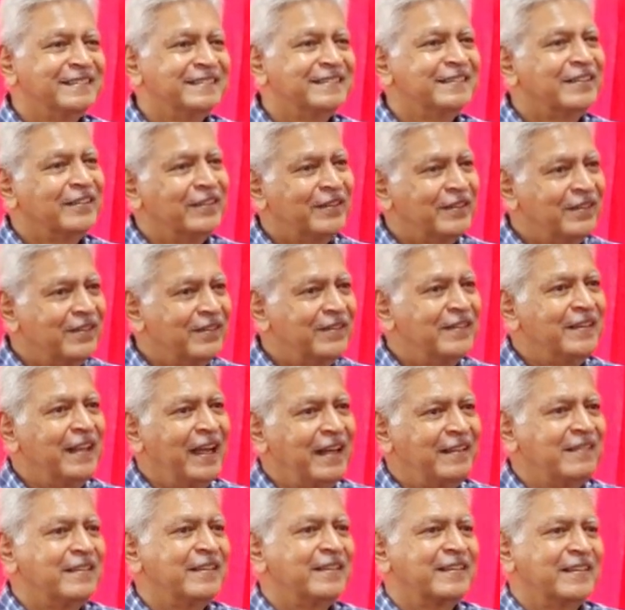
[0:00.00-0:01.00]
So
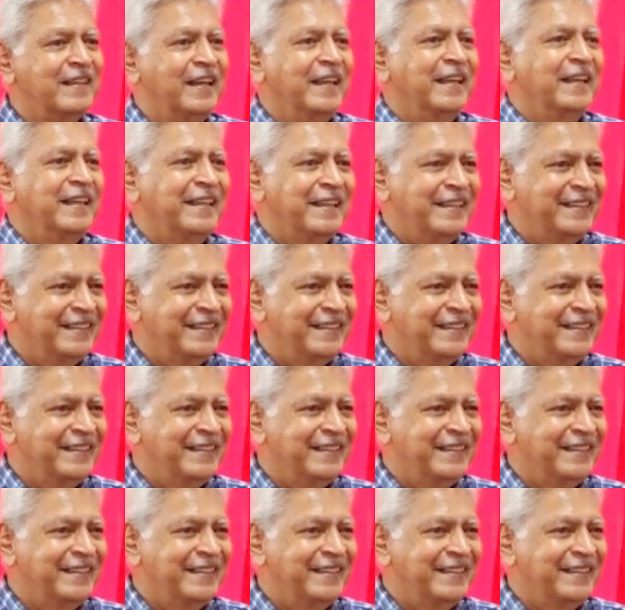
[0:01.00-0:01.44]
that's a sign.